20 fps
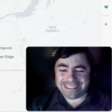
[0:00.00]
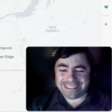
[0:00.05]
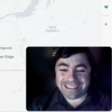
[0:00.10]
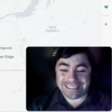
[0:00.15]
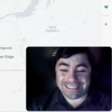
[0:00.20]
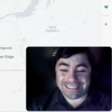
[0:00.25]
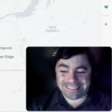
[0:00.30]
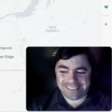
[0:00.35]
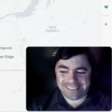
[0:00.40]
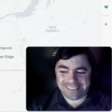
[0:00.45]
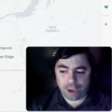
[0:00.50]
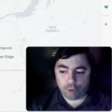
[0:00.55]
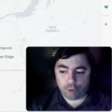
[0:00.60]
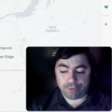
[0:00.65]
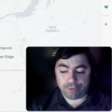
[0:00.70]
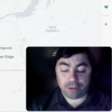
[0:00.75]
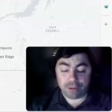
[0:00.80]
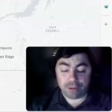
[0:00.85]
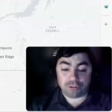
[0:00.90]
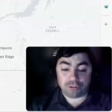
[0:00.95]

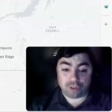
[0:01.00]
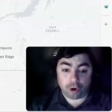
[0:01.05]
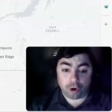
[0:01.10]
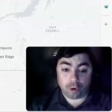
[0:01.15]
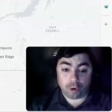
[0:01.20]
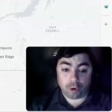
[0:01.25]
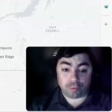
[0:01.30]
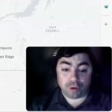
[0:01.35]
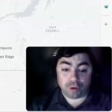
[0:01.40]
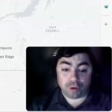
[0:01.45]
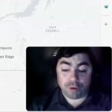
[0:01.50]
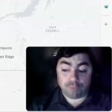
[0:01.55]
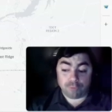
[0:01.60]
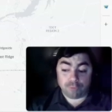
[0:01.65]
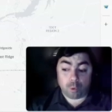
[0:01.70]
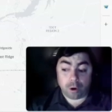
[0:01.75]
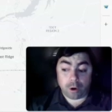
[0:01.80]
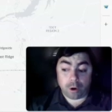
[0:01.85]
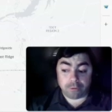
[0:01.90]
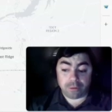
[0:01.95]
itself serves
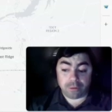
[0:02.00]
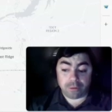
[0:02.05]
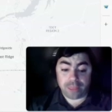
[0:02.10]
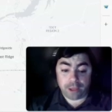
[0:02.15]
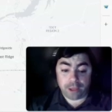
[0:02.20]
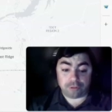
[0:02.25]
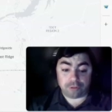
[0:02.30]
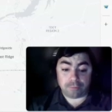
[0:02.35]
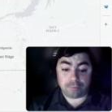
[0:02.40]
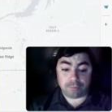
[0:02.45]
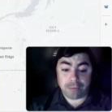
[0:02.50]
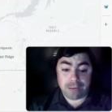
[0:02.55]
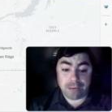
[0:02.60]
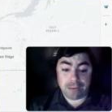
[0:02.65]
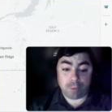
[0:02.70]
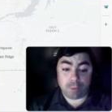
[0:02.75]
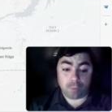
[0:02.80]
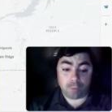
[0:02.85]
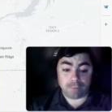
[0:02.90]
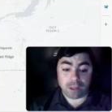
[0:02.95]
400,000
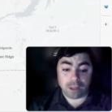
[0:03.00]
people.